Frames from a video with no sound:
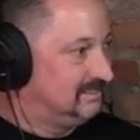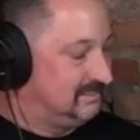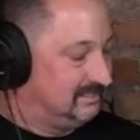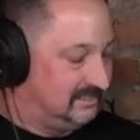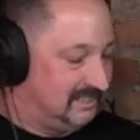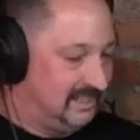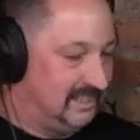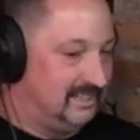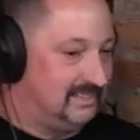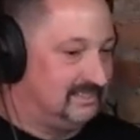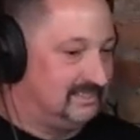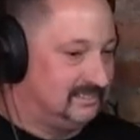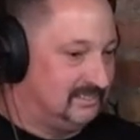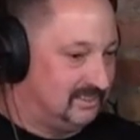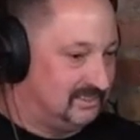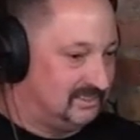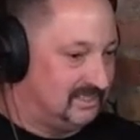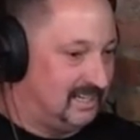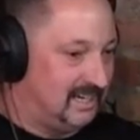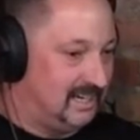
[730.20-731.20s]
yeah,
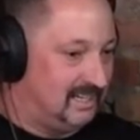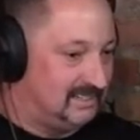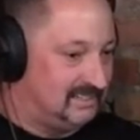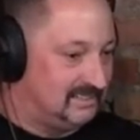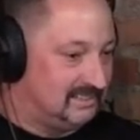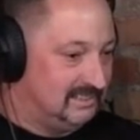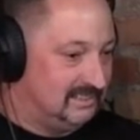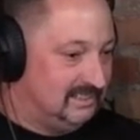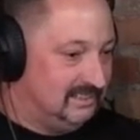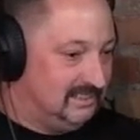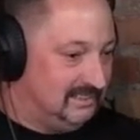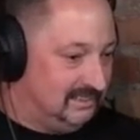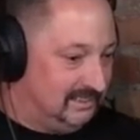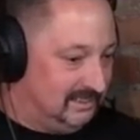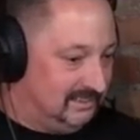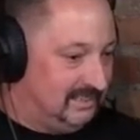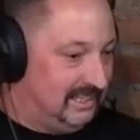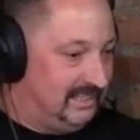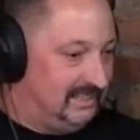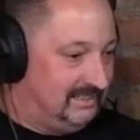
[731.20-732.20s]
those guys,
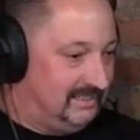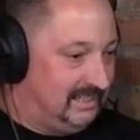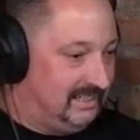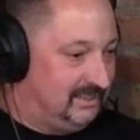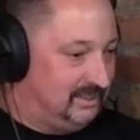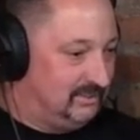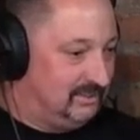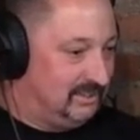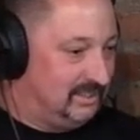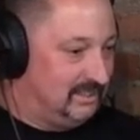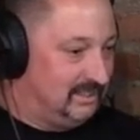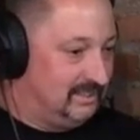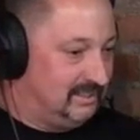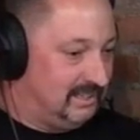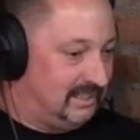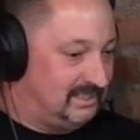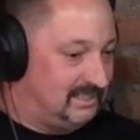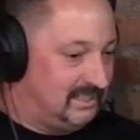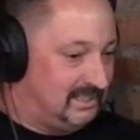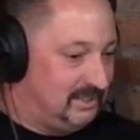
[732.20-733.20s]
they do a good.
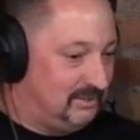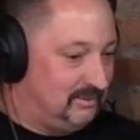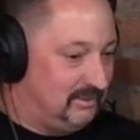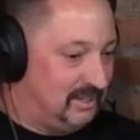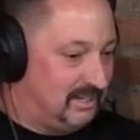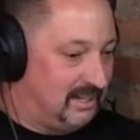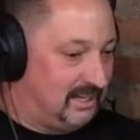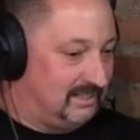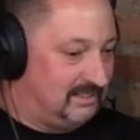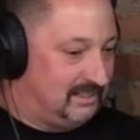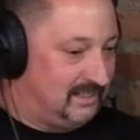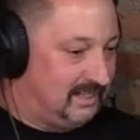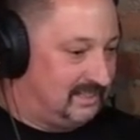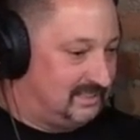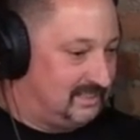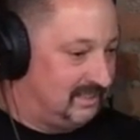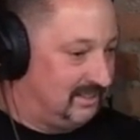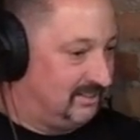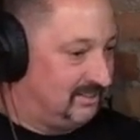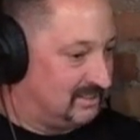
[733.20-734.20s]
I tell you what, I
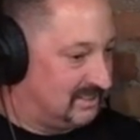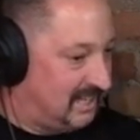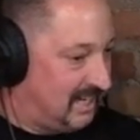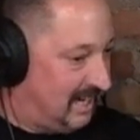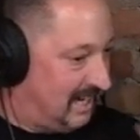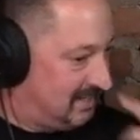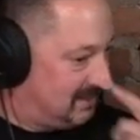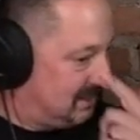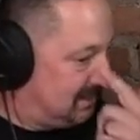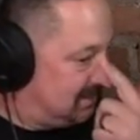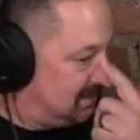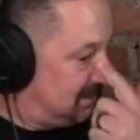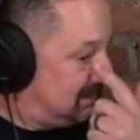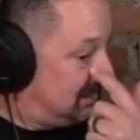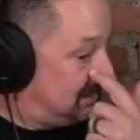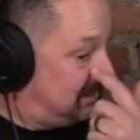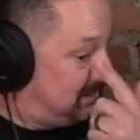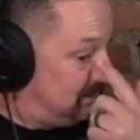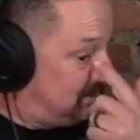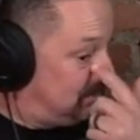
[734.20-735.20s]
tell those guys, I
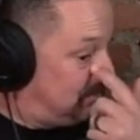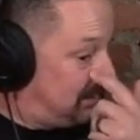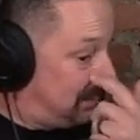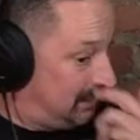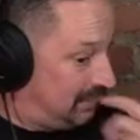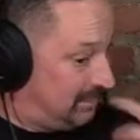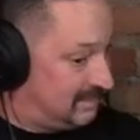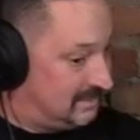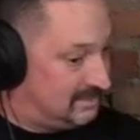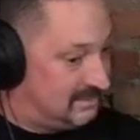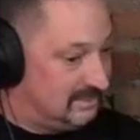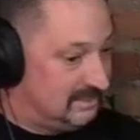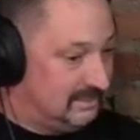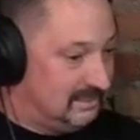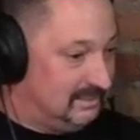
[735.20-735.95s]
say, man, it's,